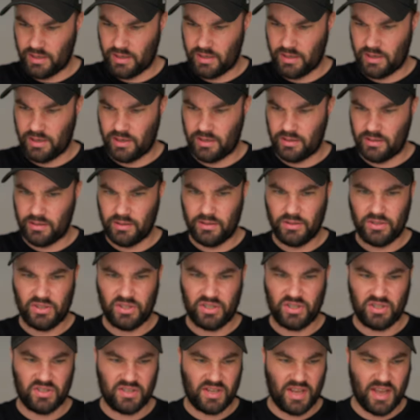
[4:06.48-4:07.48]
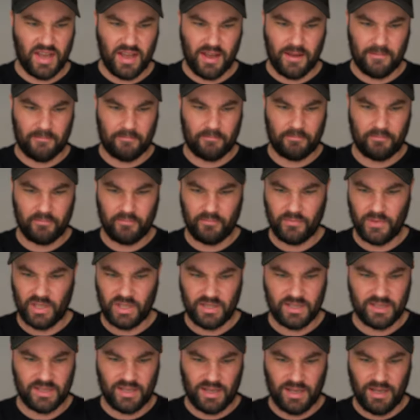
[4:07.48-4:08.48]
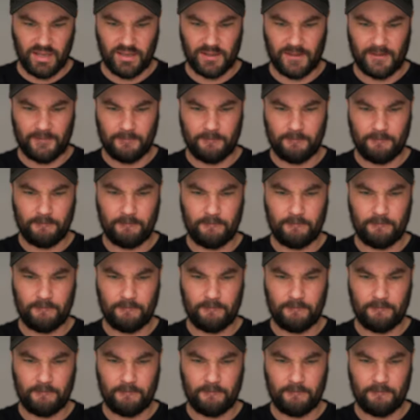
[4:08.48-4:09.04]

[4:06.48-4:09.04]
And shazam! It's done!